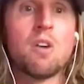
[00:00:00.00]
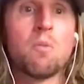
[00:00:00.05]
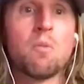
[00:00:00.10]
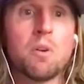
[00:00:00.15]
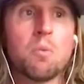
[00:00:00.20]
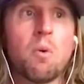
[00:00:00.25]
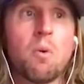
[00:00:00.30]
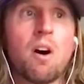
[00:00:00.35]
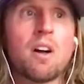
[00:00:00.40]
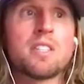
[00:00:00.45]
we
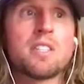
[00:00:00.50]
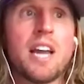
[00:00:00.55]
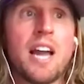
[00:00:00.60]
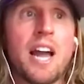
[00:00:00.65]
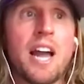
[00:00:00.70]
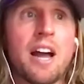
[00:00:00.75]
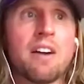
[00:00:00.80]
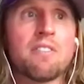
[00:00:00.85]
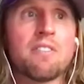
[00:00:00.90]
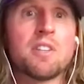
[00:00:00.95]
want to
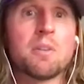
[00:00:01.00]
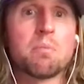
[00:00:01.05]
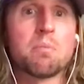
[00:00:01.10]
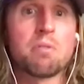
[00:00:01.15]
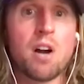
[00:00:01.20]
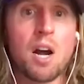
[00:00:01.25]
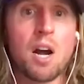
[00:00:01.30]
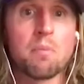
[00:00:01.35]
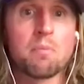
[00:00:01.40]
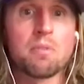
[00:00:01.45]
have the
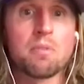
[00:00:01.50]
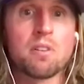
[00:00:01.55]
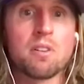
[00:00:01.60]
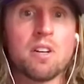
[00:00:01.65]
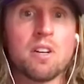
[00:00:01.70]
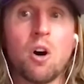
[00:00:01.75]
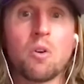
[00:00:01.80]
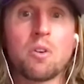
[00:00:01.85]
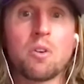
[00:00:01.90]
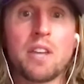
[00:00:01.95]
proper
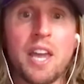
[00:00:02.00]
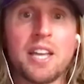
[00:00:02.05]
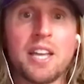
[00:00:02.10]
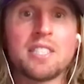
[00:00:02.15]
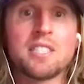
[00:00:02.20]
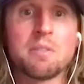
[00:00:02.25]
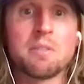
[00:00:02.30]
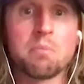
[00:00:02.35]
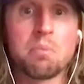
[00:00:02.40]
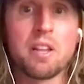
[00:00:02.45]

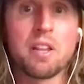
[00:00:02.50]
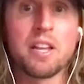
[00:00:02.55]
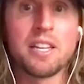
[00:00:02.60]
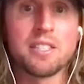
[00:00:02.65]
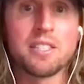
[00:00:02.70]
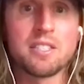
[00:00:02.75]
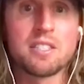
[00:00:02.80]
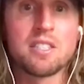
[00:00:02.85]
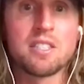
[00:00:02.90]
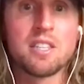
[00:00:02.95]
okays in
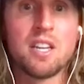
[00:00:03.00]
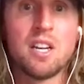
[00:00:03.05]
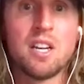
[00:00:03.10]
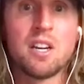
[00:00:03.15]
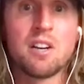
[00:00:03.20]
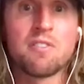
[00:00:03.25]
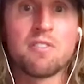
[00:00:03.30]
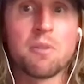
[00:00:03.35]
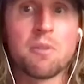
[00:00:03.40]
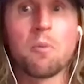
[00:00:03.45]
place
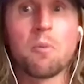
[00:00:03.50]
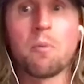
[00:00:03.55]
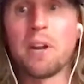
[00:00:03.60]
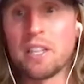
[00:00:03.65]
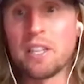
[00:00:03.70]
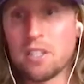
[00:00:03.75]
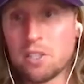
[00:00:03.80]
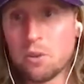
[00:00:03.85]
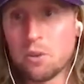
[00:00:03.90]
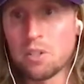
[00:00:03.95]
from a
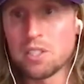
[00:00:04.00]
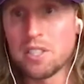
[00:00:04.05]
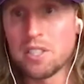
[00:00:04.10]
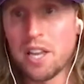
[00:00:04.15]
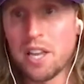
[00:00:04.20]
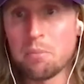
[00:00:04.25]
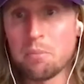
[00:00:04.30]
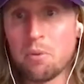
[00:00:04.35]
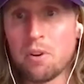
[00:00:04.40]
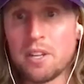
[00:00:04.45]
regulatory
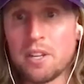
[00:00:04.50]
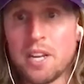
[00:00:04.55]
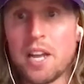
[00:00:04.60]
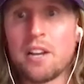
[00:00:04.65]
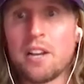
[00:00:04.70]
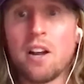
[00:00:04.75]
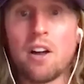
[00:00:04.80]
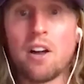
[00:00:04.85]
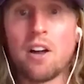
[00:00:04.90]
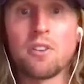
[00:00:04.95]
standpoint
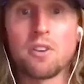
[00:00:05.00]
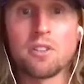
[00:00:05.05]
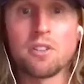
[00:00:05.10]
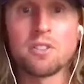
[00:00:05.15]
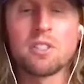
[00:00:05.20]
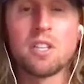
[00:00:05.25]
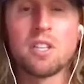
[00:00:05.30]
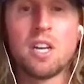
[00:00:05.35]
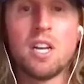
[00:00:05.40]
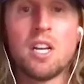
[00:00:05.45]
and
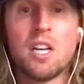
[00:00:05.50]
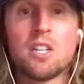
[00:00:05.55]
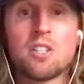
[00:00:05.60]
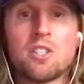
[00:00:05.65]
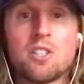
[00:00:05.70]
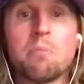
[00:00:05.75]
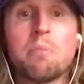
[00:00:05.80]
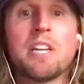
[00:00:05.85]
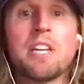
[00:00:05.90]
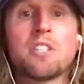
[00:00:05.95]
others
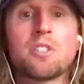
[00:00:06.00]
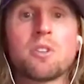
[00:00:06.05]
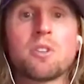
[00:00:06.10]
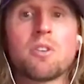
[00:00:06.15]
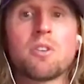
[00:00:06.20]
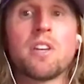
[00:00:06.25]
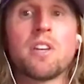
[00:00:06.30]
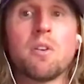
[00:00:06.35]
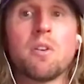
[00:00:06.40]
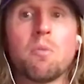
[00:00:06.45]
to make
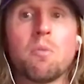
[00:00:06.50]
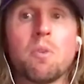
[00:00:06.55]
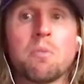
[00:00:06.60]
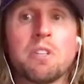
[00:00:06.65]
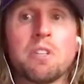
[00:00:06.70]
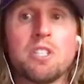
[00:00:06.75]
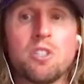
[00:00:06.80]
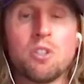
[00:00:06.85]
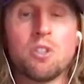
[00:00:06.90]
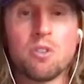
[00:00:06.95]
sure that when
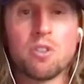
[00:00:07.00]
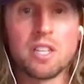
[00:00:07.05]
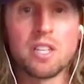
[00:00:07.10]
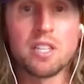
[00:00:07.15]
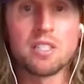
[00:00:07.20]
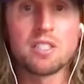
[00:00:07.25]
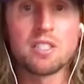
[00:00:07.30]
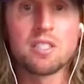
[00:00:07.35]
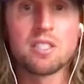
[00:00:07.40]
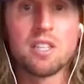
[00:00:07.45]
we do
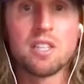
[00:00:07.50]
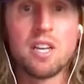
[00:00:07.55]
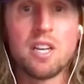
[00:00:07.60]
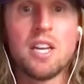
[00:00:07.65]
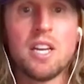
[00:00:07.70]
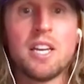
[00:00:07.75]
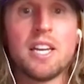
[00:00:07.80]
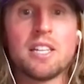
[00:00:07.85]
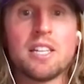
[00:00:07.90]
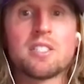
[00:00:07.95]
this,
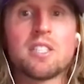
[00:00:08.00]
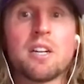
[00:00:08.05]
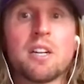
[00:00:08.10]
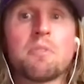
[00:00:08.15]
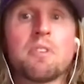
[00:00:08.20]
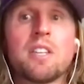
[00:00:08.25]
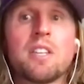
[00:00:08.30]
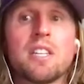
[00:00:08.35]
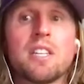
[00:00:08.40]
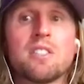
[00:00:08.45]
it's
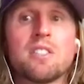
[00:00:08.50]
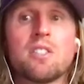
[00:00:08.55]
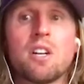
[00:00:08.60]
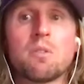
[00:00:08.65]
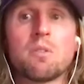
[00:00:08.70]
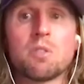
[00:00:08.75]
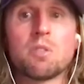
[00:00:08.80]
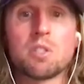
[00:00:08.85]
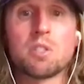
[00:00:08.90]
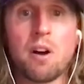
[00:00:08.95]
something that is done
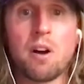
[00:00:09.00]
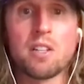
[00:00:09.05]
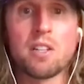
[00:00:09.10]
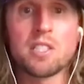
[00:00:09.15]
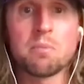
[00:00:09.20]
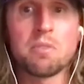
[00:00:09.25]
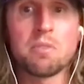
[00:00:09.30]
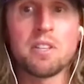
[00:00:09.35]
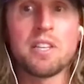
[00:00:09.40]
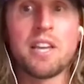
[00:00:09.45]

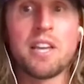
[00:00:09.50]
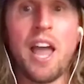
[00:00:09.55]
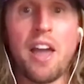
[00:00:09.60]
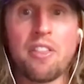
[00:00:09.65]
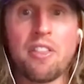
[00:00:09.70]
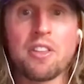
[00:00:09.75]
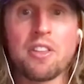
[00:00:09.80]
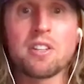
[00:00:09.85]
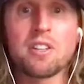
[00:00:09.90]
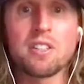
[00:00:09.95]
responsibly,
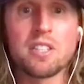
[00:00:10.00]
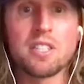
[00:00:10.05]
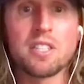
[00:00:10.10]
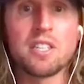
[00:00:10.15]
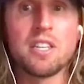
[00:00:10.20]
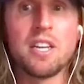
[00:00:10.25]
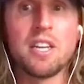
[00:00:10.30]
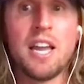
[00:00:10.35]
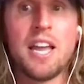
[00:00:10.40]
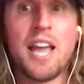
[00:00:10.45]

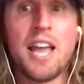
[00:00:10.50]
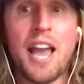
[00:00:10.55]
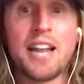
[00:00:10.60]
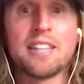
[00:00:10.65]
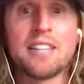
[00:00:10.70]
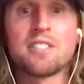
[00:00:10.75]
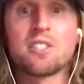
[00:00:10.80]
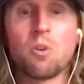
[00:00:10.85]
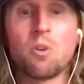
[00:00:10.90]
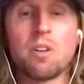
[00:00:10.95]
ethically, and
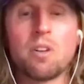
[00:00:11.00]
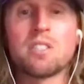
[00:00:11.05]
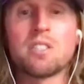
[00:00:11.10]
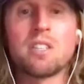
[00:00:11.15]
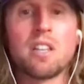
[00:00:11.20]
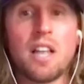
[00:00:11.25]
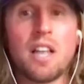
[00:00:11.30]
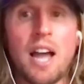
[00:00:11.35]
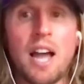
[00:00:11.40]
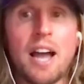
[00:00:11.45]
it's going to
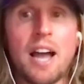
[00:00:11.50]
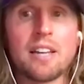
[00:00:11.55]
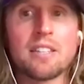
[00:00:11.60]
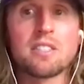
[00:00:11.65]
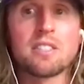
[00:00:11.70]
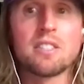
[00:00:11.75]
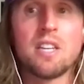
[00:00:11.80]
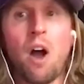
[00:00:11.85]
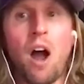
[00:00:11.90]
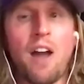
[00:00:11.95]

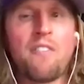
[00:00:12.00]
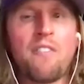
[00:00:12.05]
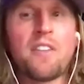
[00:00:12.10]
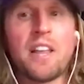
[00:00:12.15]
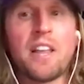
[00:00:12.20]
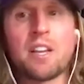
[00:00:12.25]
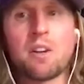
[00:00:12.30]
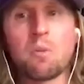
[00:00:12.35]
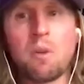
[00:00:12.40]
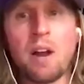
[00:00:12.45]
last. I feel
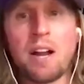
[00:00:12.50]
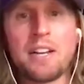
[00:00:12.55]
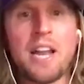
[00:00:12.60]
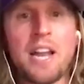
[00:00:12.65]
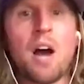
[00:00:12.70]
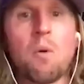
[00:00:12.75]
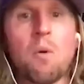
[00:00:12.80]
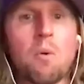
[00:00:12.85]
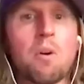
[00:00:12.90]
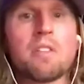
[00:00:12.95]
like right
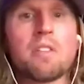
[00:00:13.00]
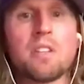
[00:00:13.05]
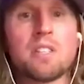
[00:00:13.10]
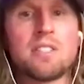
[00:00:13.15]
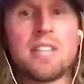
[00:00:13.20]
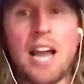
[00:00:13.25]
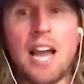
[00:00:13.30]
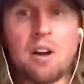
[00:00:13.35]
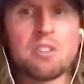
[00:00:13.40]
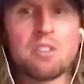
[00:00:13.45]
now we're in the
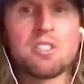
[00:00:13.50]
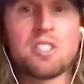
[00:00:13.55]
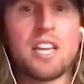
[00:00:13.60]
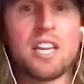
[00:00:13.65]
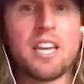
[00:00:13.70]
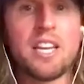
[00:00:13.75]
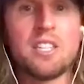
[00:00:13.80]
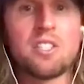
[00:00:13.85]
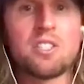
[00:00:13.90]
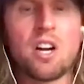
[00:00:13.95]
DAO
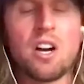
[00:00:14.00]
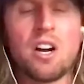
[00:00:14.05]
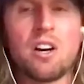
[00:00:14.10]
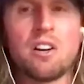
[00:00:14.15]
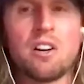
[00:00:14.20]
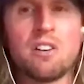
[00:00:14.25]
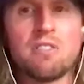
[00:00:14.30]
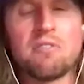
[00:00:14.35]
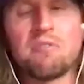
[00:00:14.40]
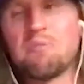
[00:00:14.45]
stage
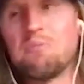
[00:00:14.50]
of